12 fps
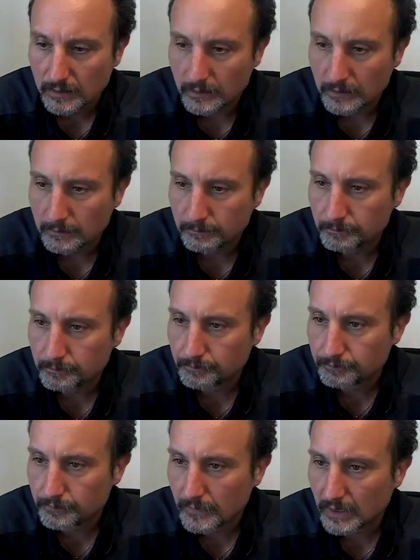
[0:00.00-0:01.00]

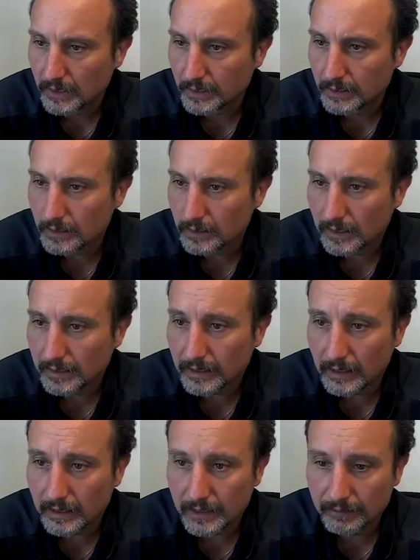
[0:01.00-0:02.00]
And
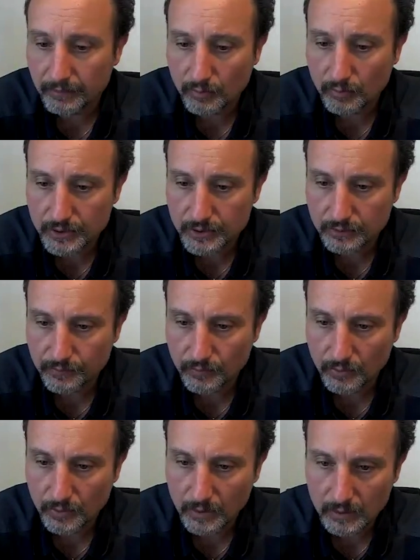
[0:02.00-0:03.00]
I have a question
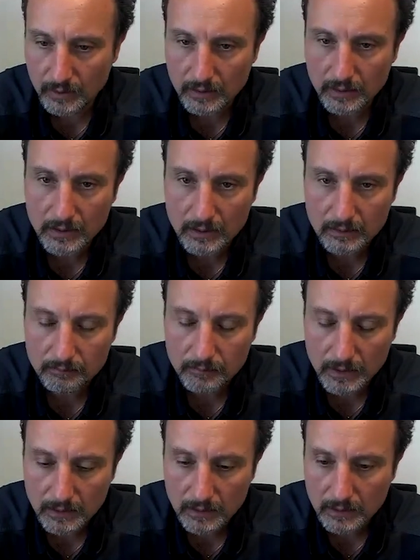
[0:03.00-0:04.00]
for,
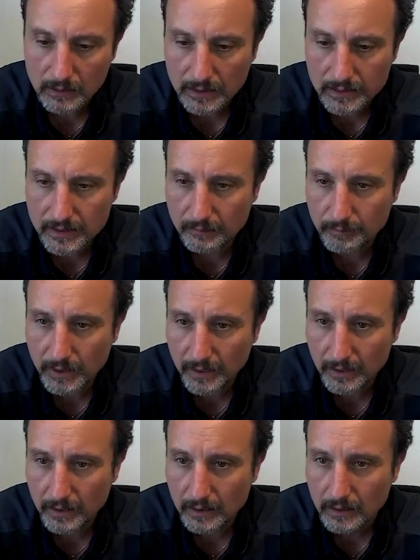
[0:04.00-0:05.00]
let's say,
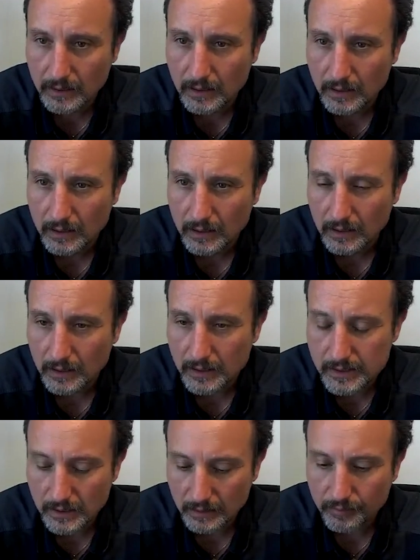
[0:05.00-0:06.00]
Maria. Let's
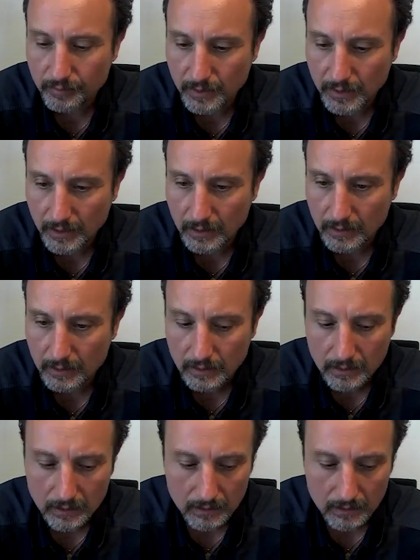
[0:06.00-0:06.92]
start with Maria.